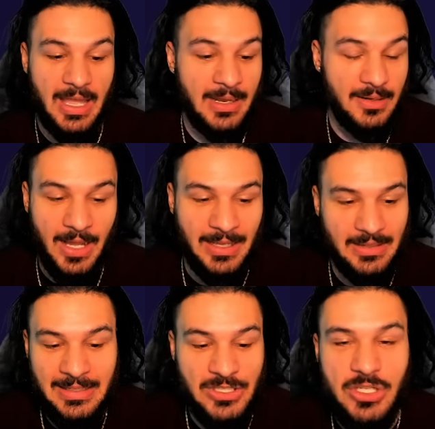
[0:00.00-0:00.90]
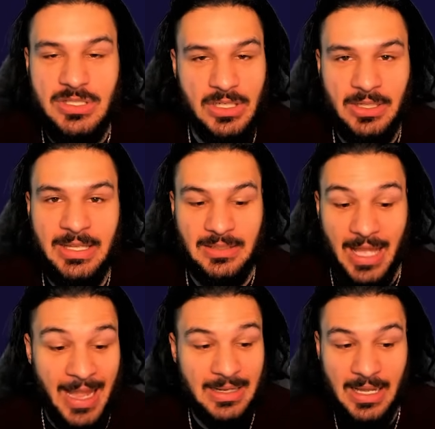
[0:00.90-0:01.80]
And it just clicked.
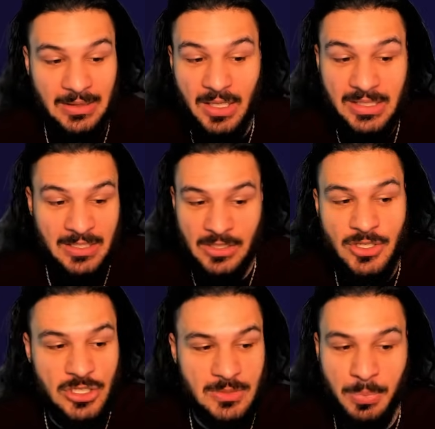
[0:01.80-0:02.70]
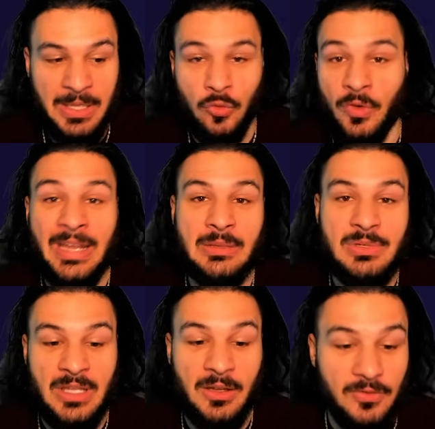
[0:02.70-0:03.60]
I got lucky and I just picked random
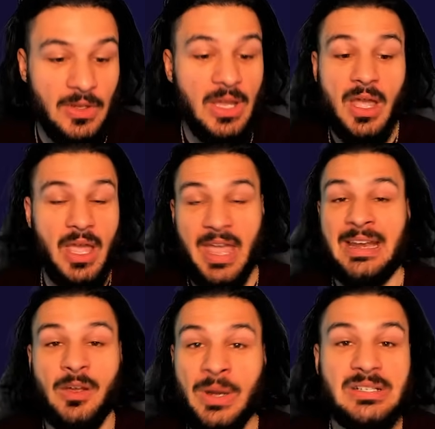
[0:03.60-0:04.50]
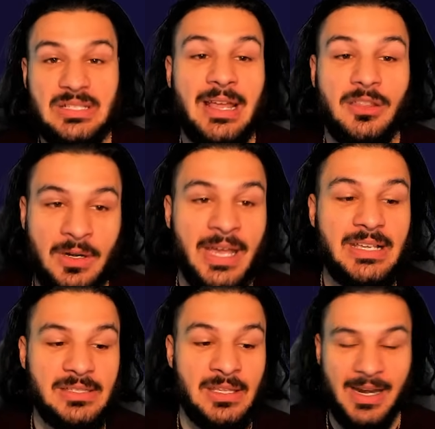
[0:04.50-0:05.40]
stuff and it went together
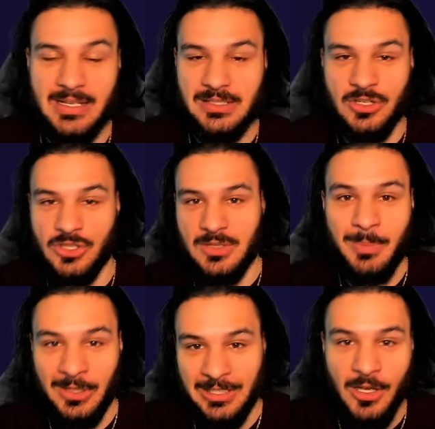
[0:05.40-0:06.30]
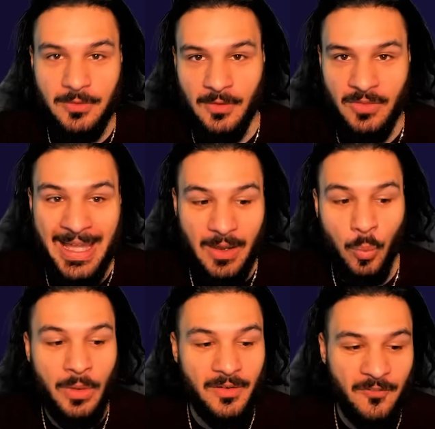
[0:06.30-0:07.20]
nicely, and I started just building off of that,
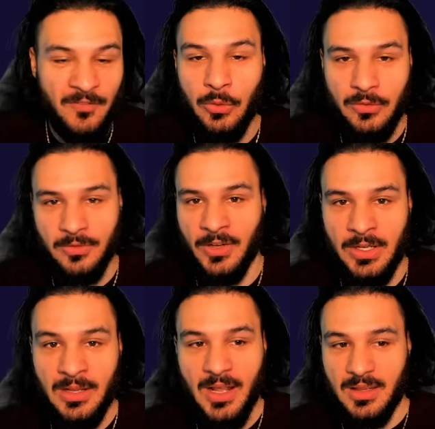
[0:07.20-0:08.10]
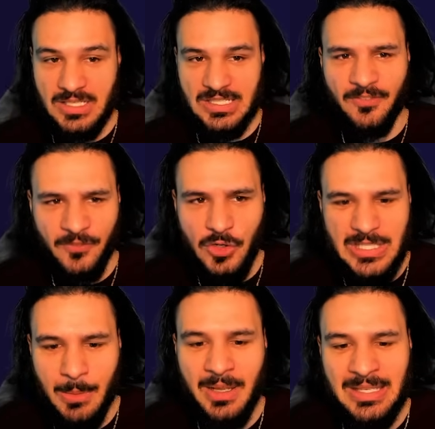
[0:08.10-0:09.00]
what felt fun. This is the
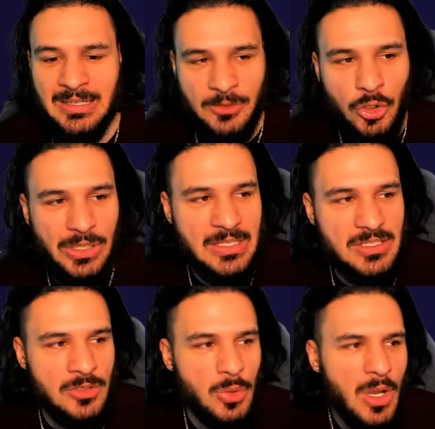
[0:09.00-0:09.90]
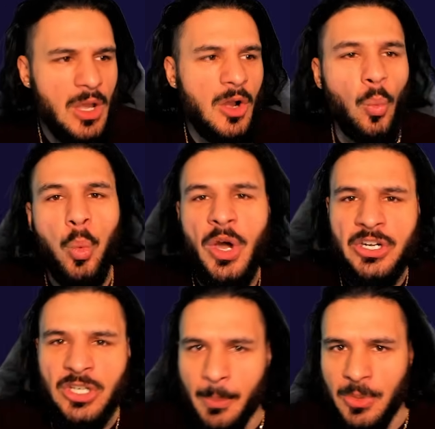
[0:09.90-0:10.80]
first time I didn't look into
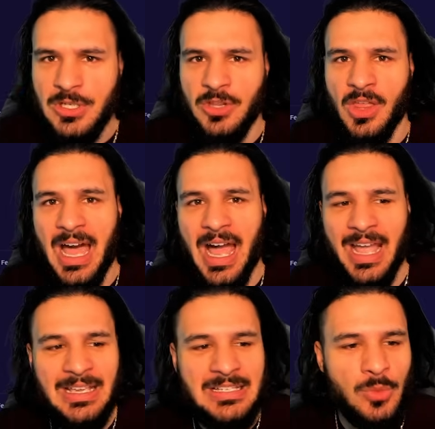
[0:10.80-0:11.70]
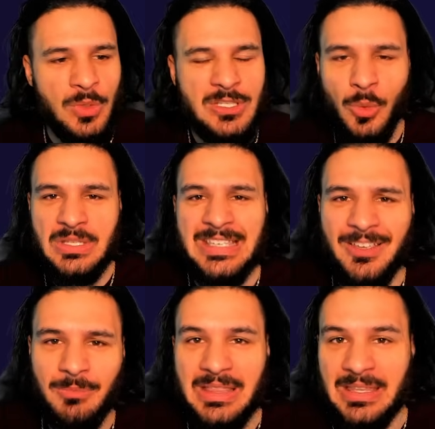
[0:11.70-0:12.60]
what numbers are the highest, what's going to
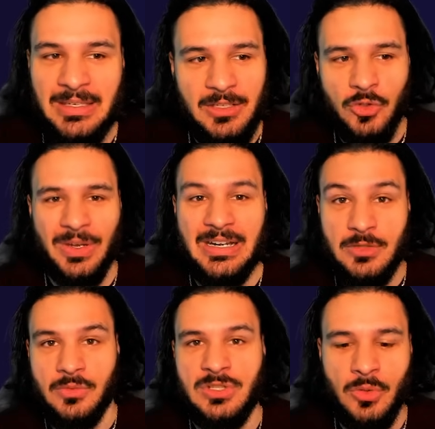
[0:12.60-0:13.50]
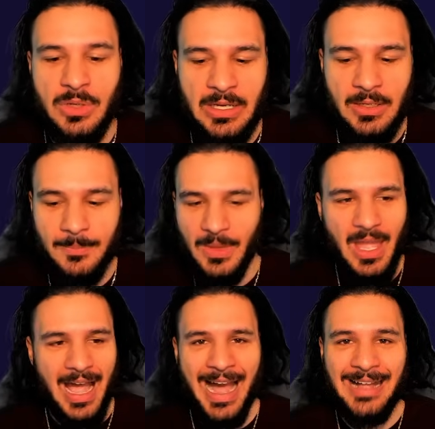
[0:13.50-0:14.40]
give me the greatest result here.
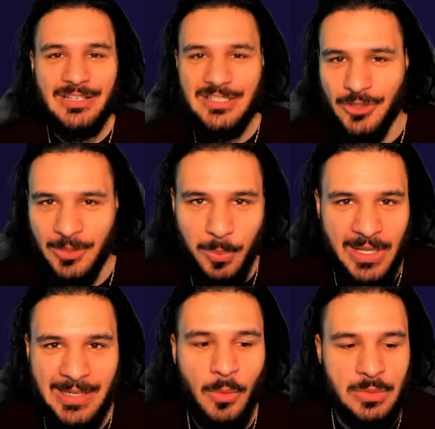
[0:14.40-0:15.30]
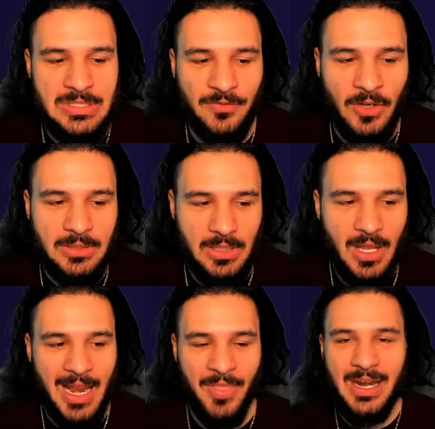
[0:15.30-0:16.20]
I just started playing what was fun,
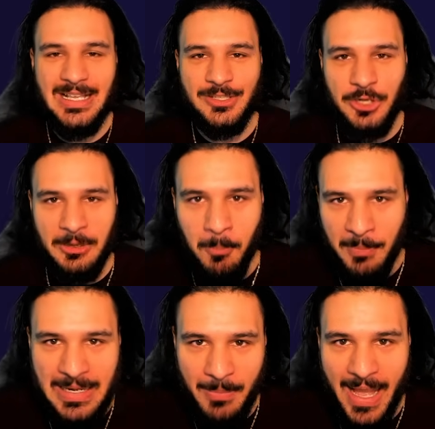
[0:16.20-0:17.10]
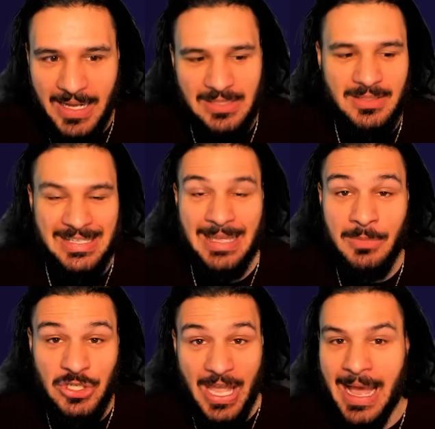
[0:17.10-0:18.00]
and then I started min-maxing the
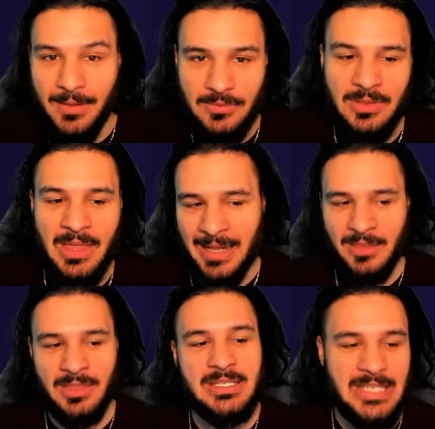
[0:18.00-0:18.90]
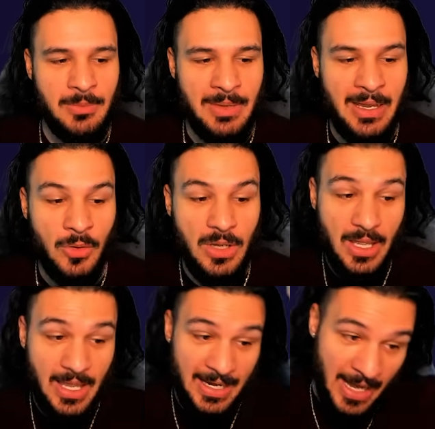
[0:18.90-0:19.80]
damage after that, and this came out.
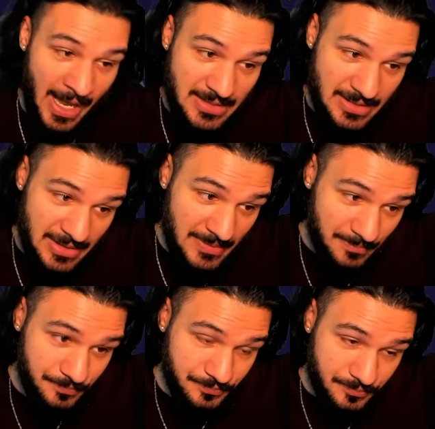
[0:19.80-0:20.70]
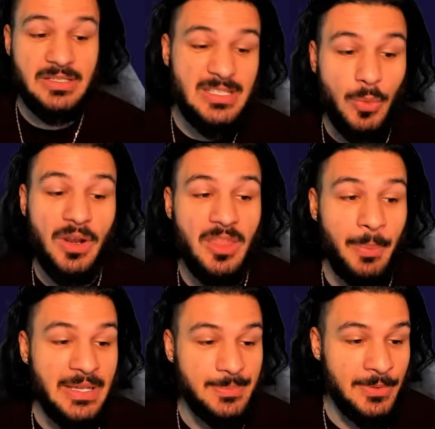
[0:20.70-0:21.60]
And honestly, this is one of the
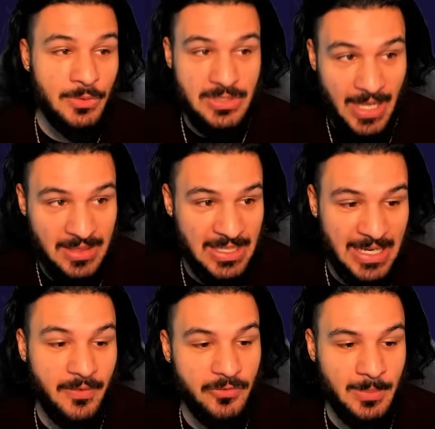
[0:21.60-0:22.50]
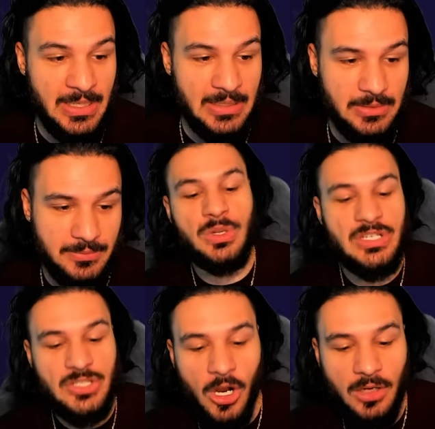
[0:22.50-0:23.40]
best builds I think I've ever made, which
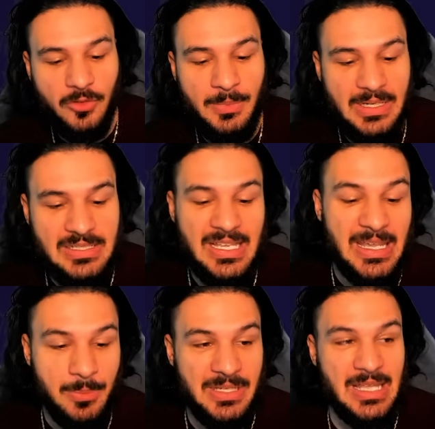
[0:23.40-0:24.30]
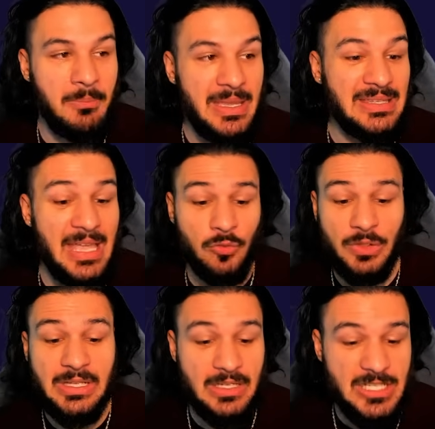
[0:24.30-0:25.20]
is hard for me to say because I made that
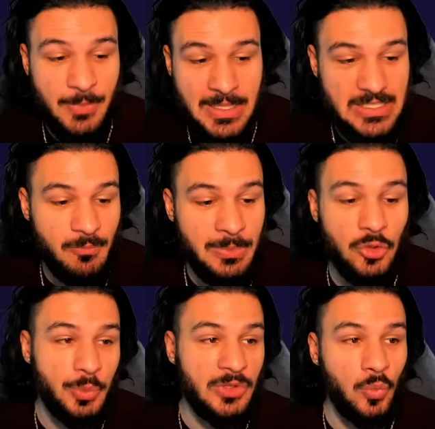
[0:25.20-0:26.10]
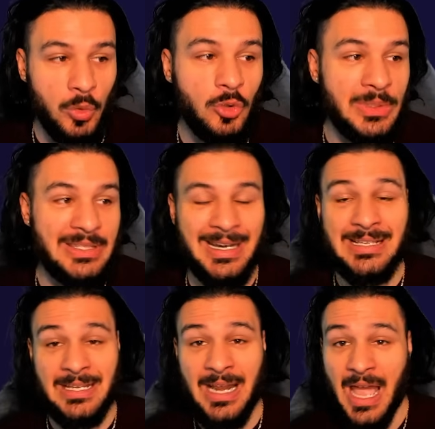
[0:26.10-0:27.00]
really expensive build with Whirlwind, and I
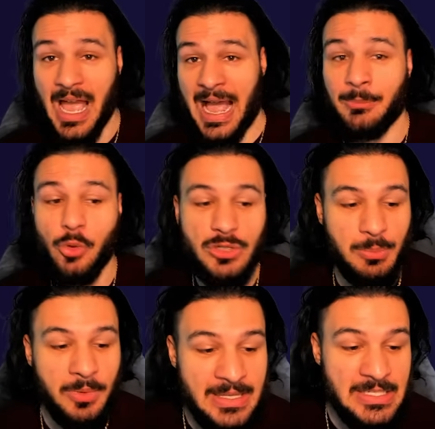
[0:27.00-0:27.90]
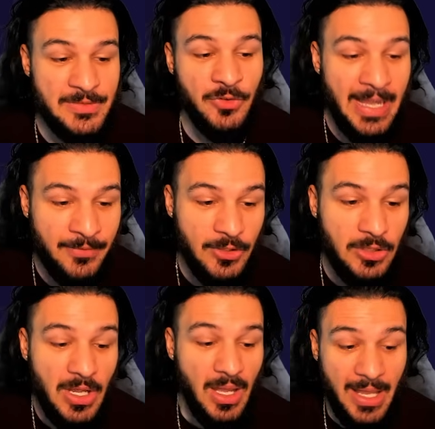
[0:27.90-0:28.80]
said, I'm going to play this
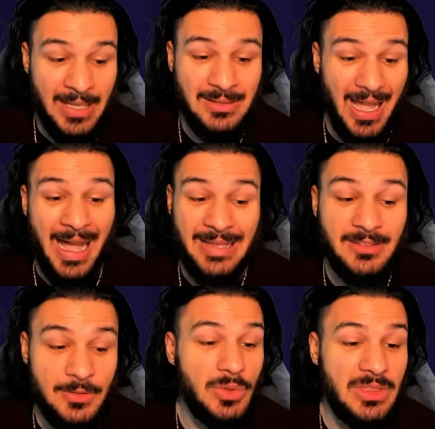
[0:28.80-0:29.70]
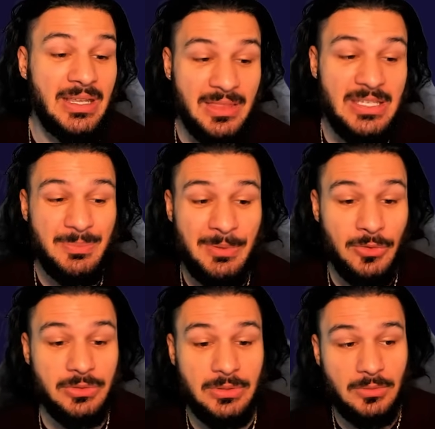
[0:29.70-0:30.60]
forever, and I do think this
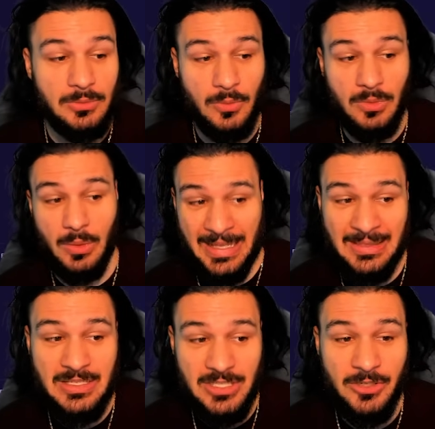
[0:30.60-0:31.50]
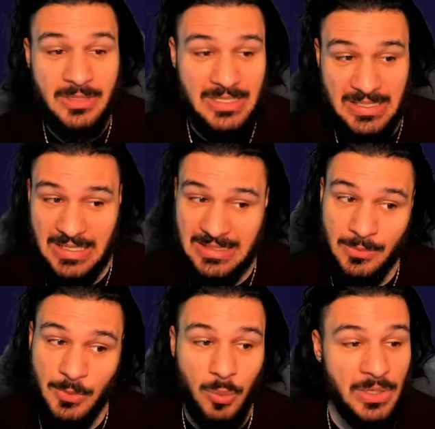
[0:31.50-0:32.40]
build in this current
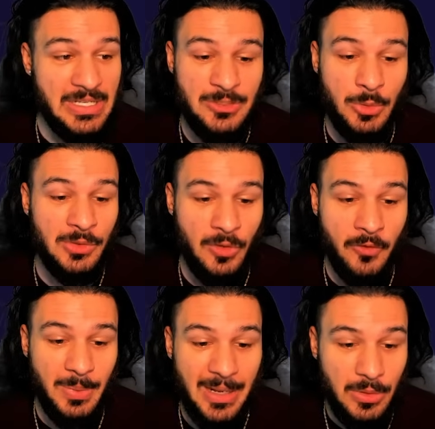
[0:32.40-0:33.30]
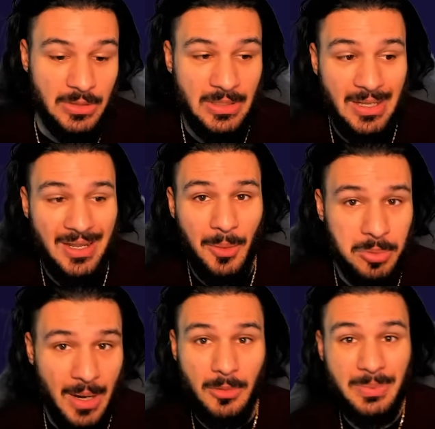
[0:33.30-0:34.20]
season with what it's doing with Overpower
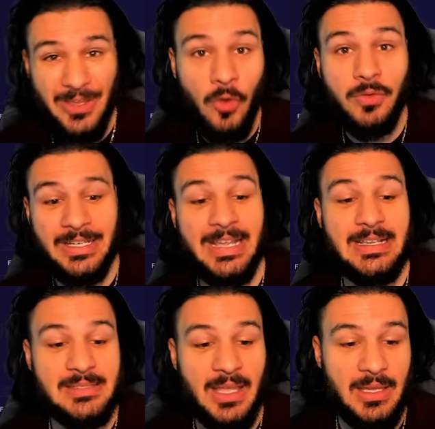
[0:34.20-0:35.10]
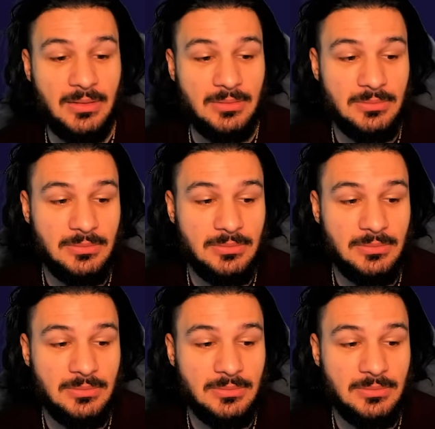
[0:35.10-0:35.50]
probably overtakes that.